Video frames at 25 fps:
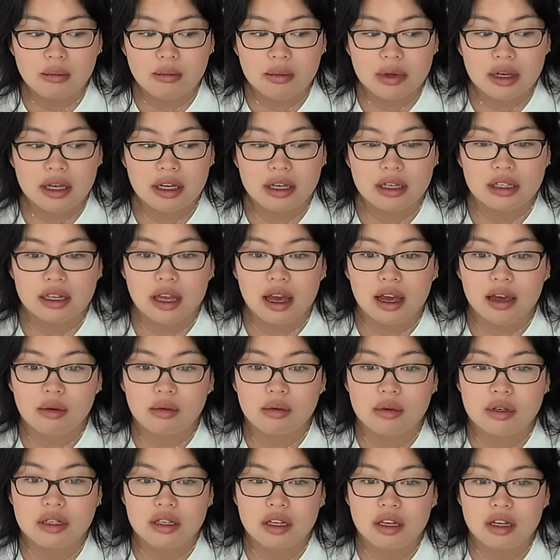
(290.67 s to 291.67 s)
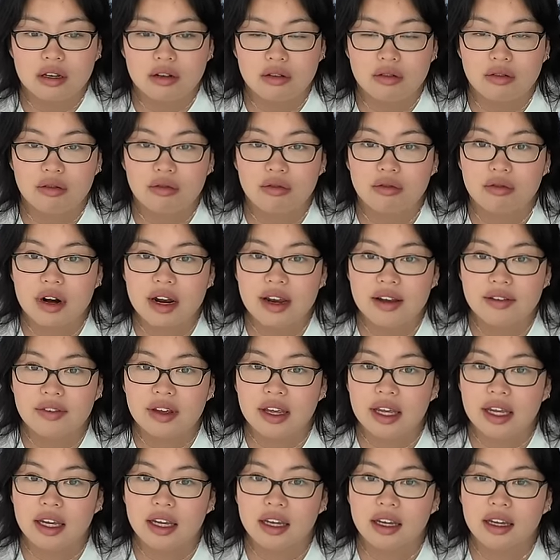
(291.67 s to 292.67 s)
because I was
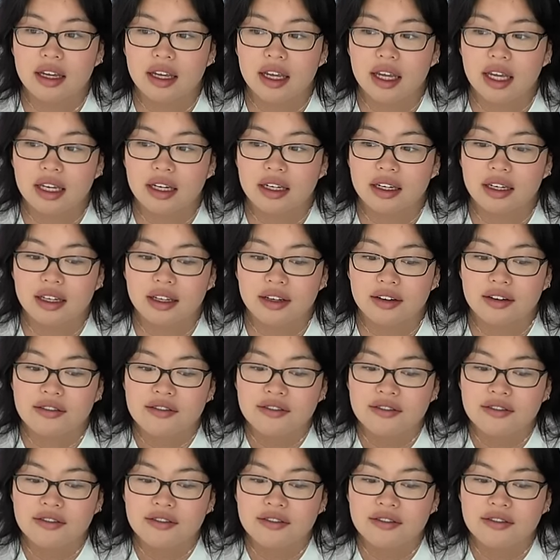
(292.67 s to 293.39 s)
craving Indian